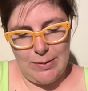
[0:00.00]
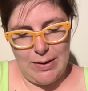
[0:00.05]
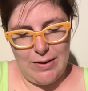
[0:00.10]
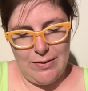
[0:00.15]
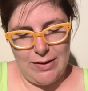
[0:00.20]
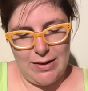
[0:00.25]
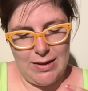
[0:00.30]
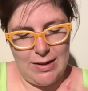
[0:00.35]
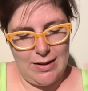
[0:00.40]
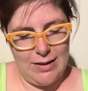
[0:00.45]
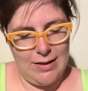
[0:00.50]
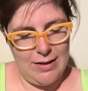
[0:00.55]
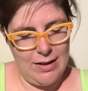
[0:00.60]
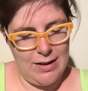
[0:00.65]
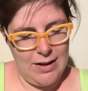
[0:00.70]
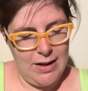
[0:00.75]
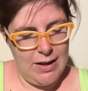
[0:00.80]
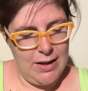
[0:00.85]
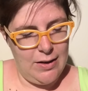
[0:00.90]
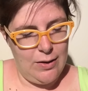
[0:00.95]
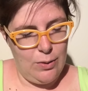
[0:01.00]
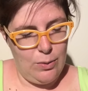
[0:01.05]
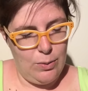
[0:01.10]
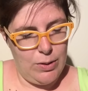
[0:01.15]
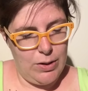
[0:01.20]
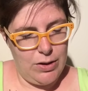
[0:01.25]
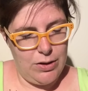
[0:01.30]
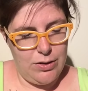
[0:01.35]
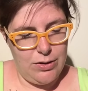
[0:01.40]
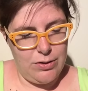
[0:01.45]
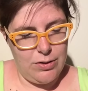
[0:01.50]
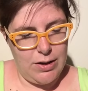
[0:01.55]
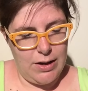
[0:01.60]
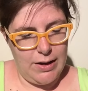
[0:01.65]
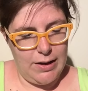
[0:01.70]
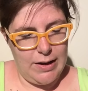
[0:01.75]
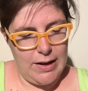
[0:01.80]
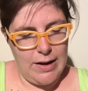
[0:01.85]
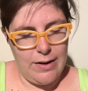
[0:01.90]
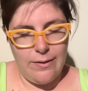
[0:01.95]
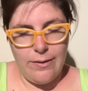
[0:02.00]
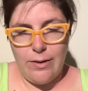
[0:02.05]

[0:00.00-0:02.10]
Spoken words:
everything with J.K.